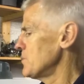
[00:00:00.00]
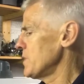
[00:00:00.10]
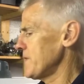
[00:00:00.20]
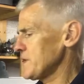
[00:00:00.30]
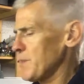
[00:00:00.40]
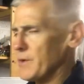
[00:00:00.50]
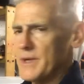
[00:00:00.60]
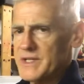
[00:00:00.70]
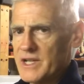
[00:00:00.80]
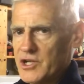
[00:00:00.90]

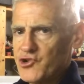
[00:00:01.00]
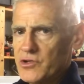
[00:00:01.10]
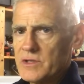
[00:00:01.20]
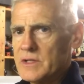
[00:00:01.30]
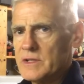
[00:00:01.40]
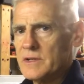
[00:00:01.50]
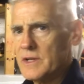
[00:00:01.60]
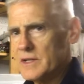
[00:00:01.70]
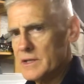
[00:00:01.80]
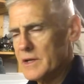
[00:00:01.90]
experimentation,
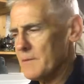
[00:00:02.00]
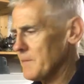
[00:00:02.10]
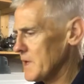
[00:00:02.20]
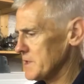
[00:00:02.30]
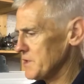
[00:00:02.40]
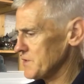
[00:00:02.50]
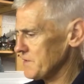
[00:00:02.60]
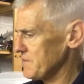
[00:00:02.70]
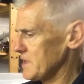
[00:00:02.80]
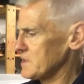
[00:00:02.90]
they used a
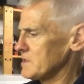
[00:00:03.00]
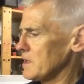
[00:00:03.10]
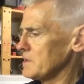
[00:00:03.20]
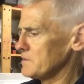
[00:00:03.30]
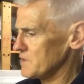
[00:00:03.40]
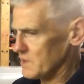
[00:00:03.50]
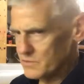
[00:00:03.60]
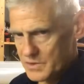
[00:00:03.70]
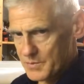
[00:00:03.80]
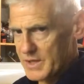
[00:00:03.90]
fixed gun. So
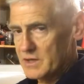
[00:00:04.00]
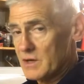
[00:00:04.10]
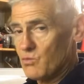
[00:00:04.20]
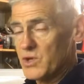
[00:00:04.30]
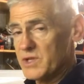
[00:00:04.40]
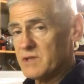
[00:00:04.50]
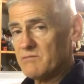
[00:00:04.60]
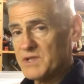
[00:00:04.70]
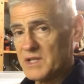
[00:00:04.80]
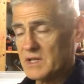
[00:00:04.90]
depending on which
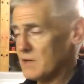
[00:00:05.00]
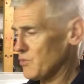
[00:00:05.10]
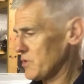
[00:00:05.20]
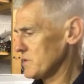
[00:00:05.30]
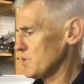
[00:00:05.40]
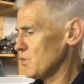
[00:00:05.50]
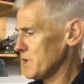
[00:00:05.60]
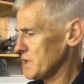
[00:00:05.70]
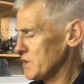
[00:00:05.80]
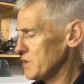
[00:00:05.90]
particular model you want
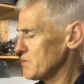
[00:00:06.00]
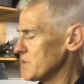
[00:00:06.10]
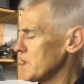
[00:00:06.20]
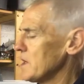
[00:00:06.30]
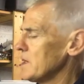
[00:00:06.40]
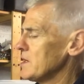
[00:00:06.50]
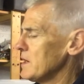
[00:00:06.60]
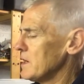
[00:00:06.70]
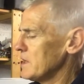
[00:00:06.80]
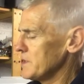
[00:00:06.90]
to use,
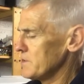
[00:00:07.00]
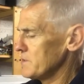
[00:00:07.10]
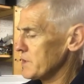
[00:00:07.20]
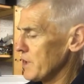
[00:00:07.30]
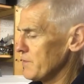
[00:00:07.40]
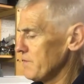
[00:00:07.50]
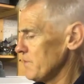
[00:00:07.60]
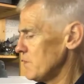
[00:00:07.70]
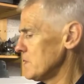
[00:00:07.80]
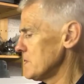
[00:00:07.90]
you're going
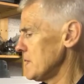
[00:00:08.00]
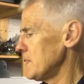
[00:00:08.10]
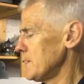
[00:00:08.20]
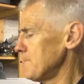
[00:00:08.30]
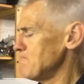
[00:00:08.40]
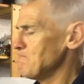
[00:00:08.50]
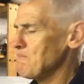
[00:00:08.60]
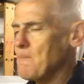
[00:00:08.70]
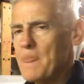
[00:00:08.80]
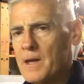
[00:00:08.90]
for,
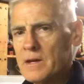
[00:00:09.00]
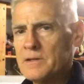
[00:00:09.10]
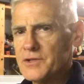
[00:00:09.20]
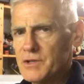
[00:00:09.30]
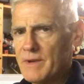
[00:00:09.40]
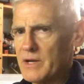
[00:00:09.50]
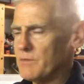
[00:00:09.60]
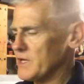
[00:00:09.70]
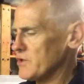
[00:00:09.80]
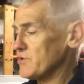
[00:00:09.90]
then you may or
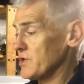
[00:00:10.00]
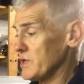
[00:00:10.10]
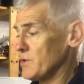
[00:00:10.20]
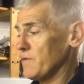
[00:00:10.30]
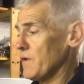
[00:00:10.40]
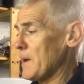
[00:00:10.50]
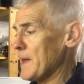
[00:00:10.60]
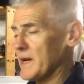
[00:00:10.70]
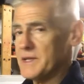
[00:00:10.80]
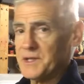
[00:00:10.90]
might use it, and you'll find
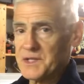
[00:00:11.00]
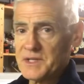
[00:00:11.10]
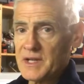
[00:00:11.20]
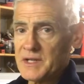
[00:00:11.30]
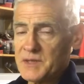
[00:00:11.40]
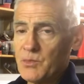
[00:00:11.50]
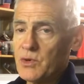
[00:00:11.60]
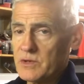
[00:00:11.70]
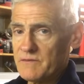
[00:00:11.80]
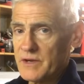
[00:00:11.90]
that in this book
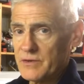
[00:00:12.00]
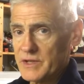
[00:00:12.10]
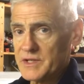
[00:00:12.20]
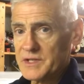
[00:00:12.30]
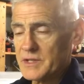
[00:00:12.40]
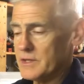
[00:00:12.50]
the various